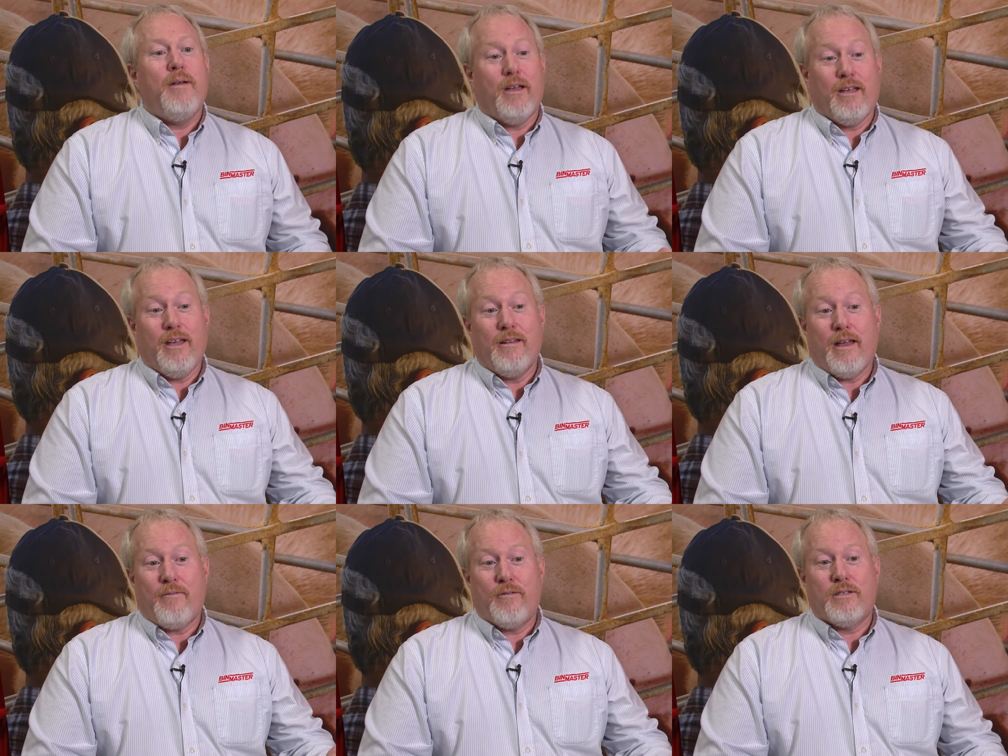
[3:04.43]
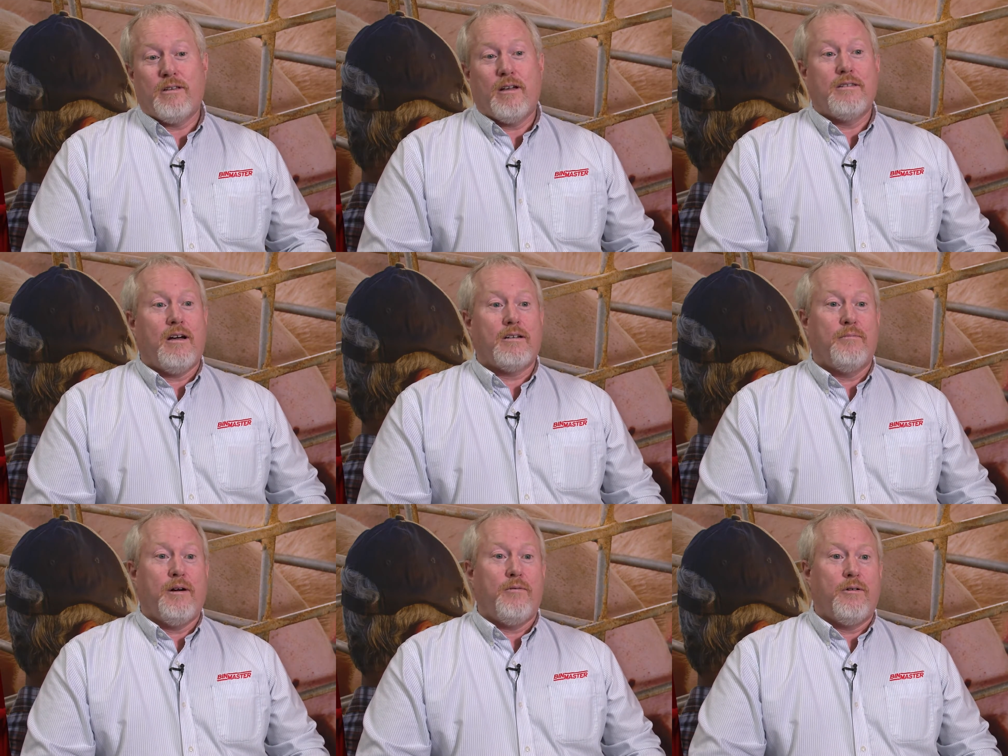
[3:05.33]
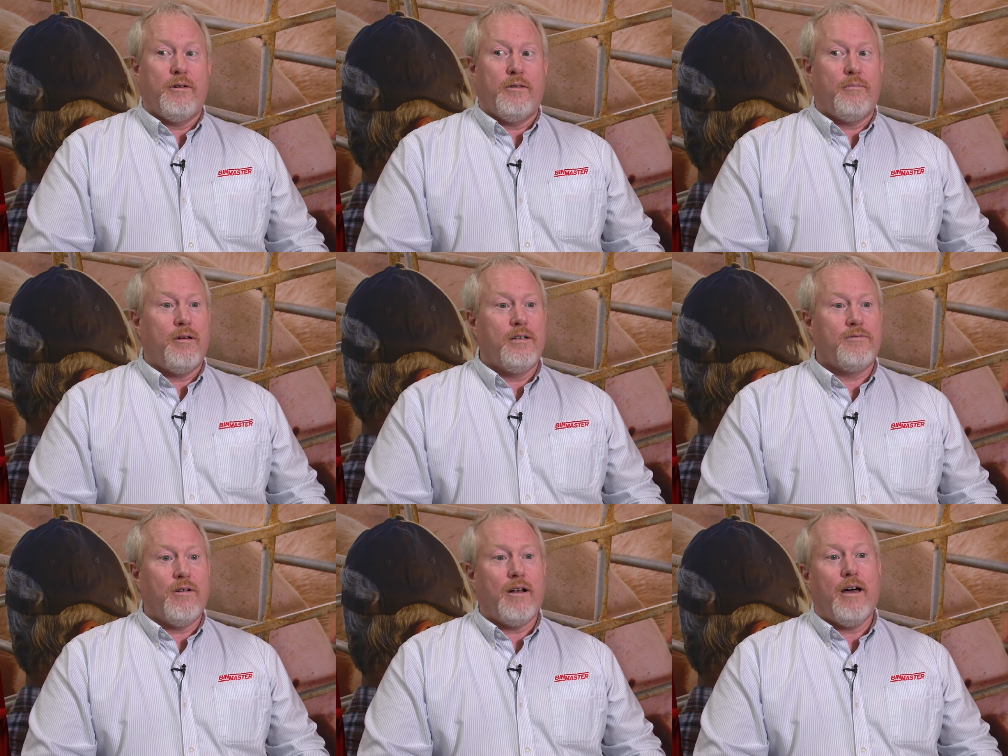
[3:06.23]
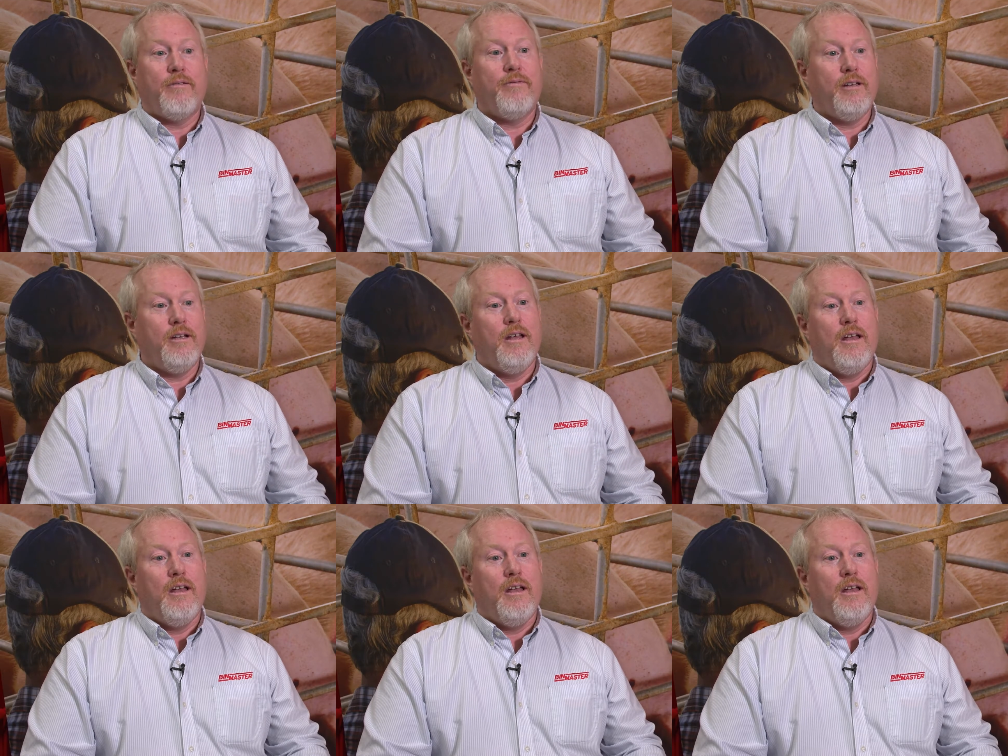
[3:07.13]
Again, that first thing I talked about where the pigs run out of feed,